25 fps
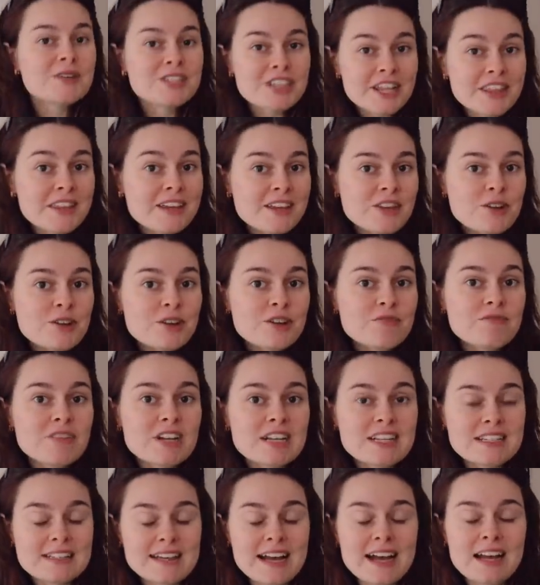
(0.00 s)
Which I think you can
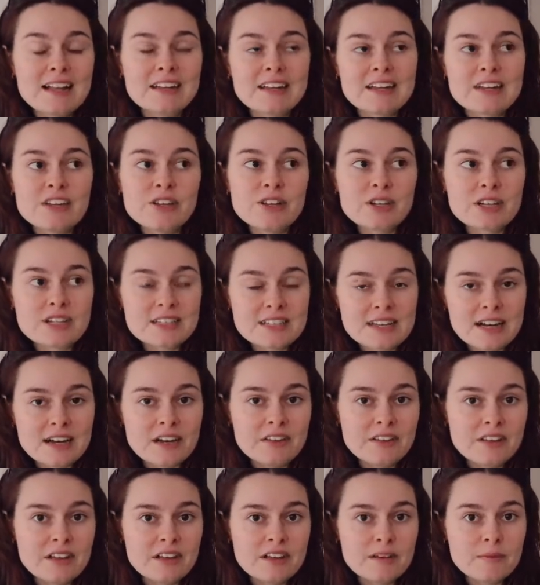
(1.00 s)
really tell. Like you can
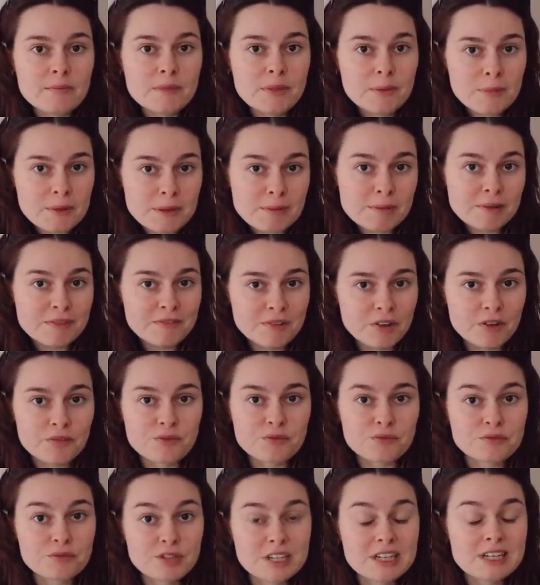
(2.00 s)
tell that the people
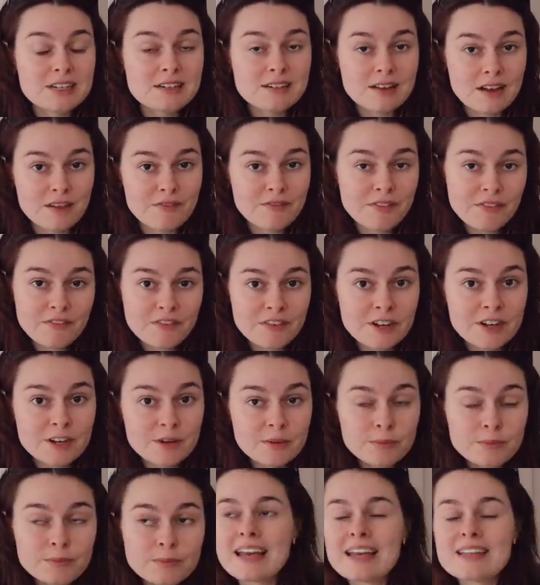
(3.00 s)
involved really love the
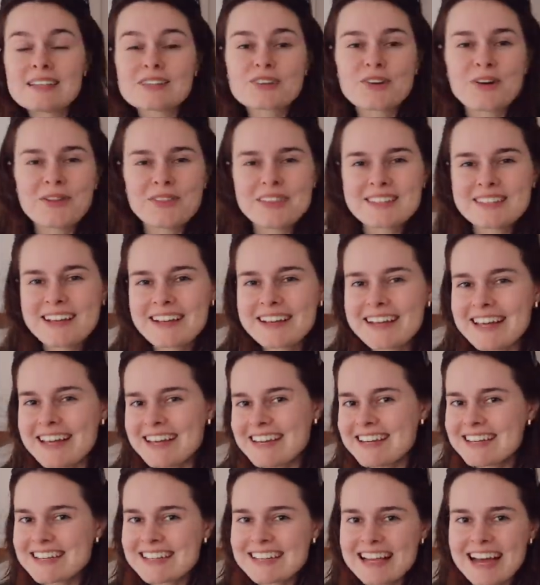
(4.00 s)
film. It's got this like
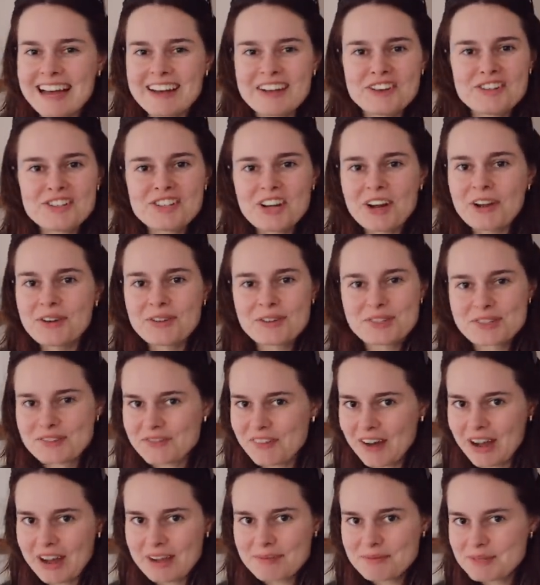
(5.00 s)
Indiana Jones
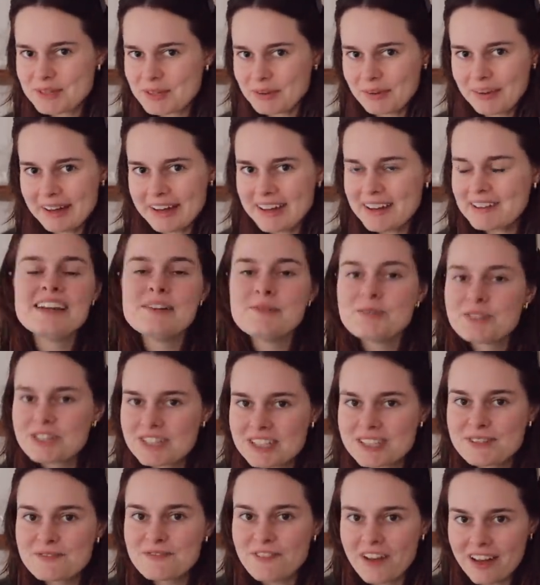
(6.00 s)
vibe to it. And it was
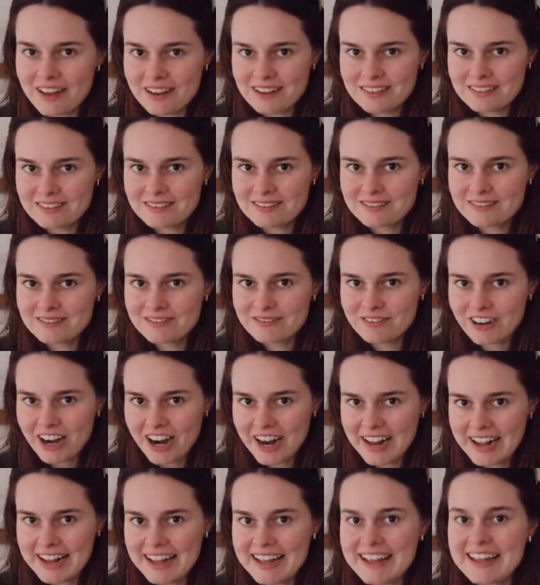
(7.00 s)
just fun
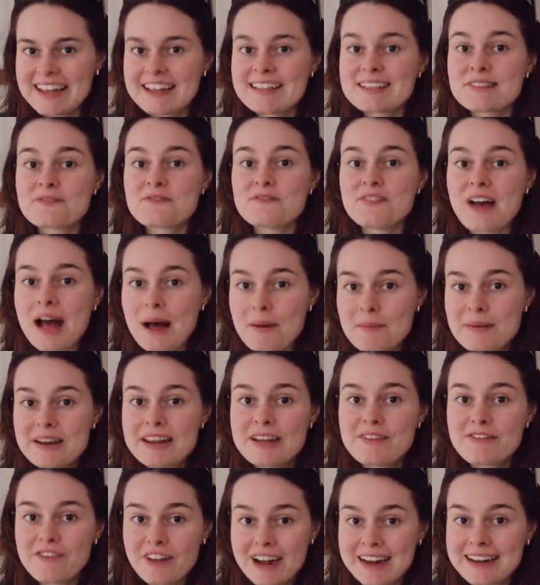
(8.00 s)
right? It is
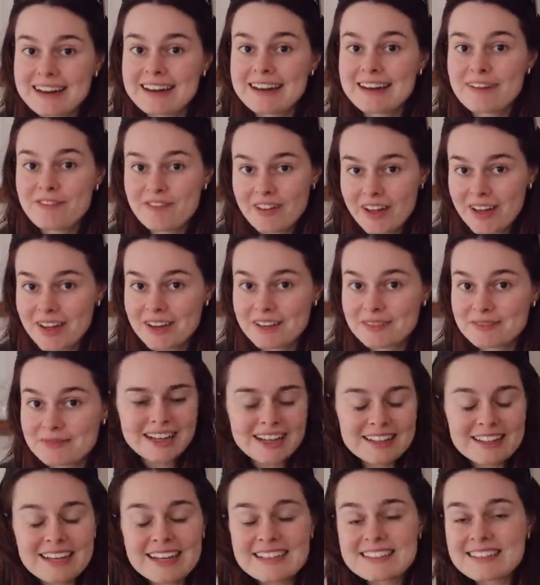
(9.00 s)
family friendly fun.
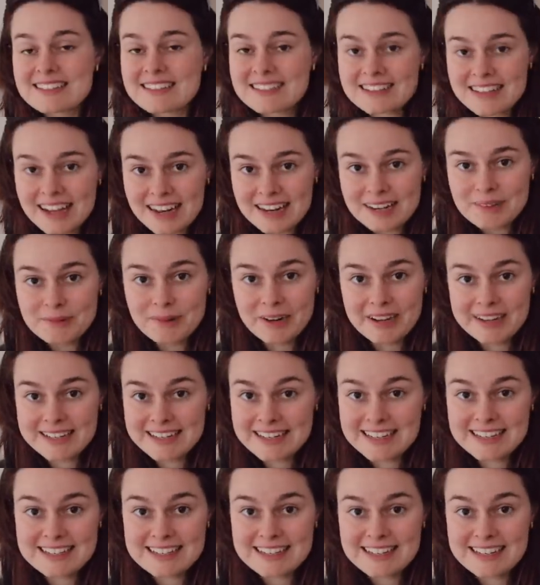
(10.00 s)
And that is exactly what I
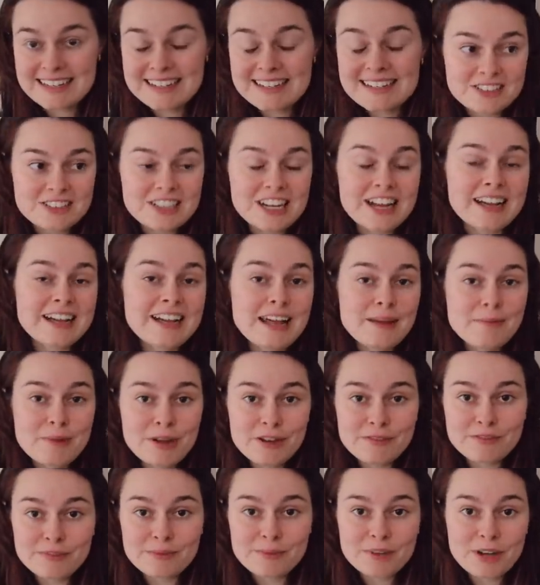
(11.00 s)
needed. Jack came
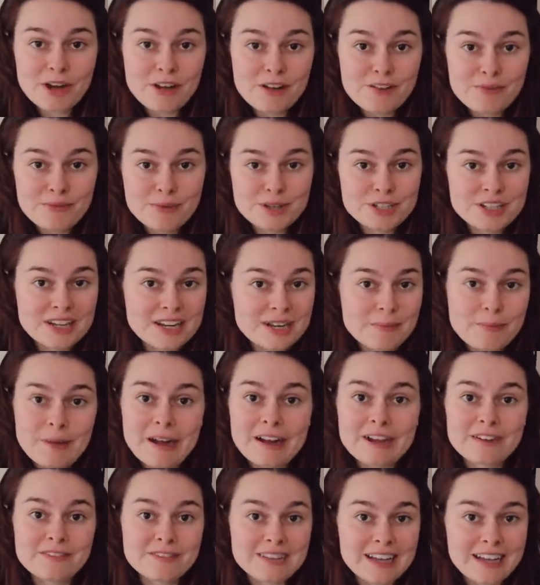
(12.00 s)
home from golf, we shared a
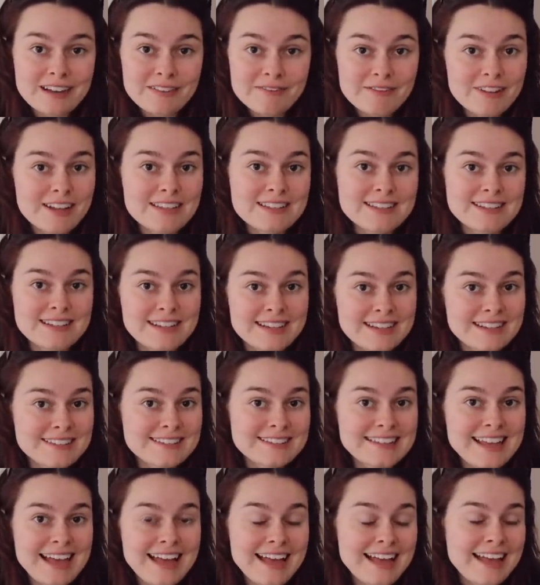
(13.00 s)
pack of
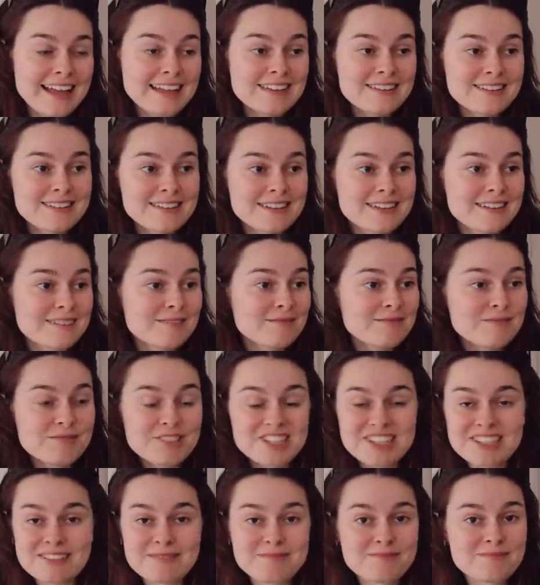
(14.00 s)
Tangfastics and
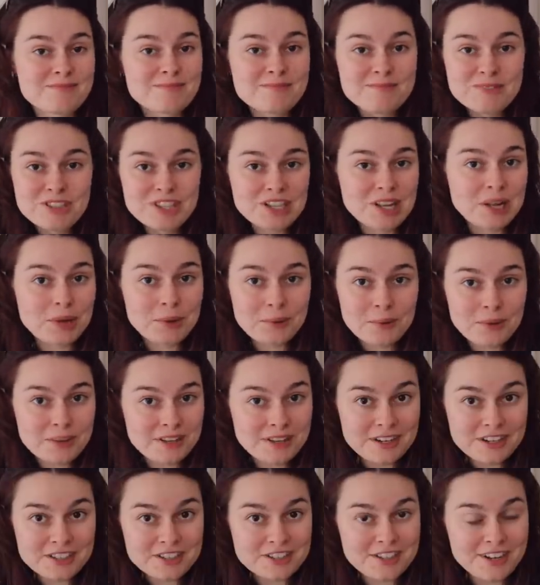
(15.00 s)
just chilled with
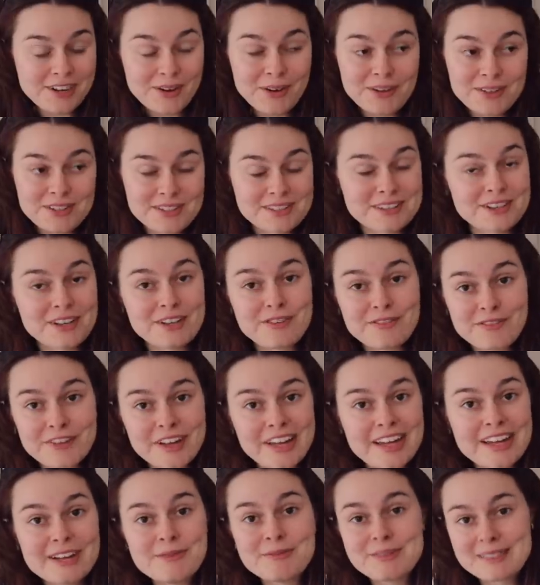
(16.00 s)
Anushka on the
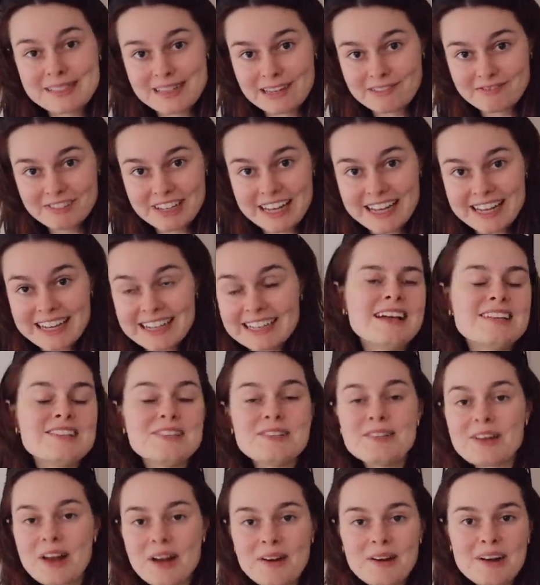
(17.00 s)
sofa. It was lovely. As
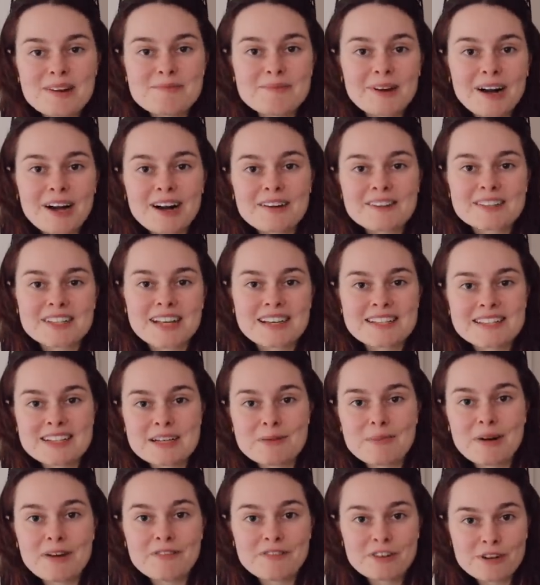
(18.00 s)
you know, I'm part of Sky
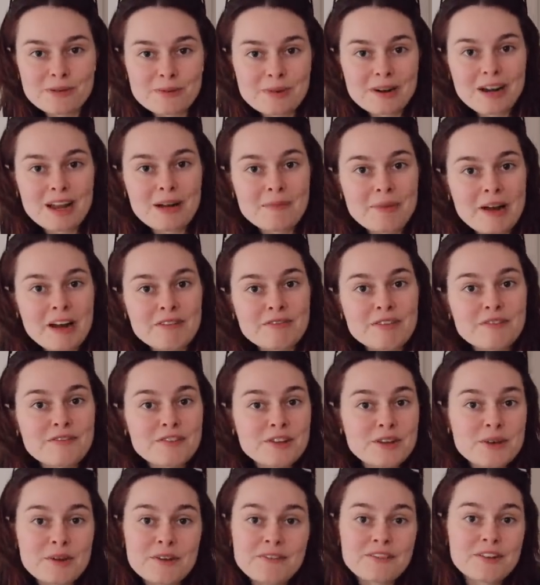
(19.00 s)
Cinema Film Club. I
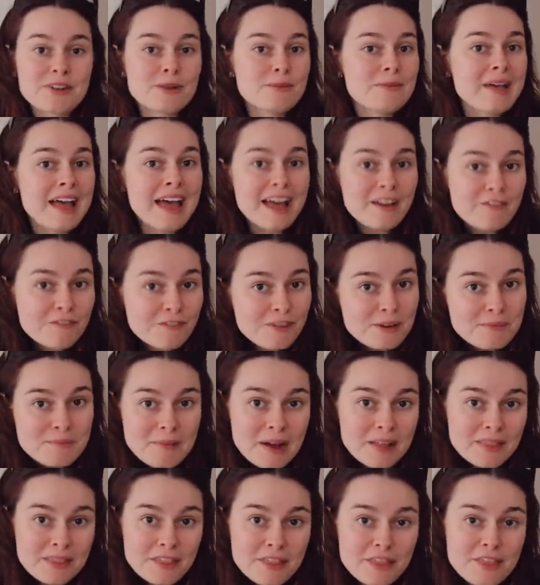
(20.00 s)
review a film every
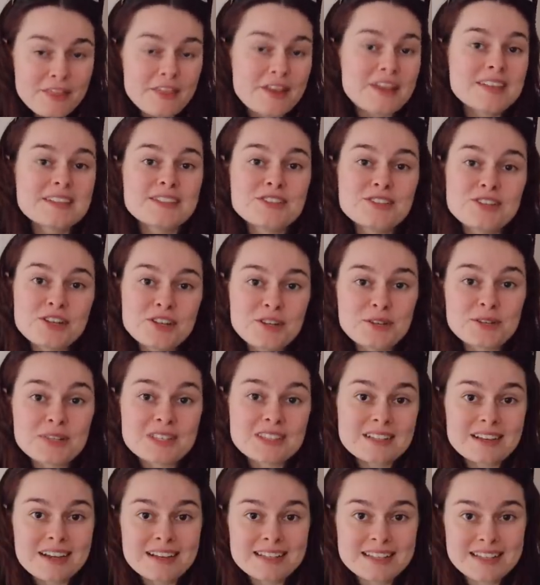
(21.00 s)
month that is new to
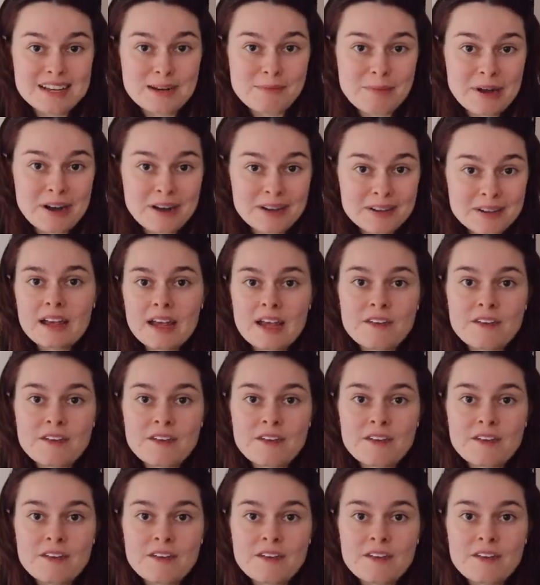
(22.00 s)
Sky Cinema.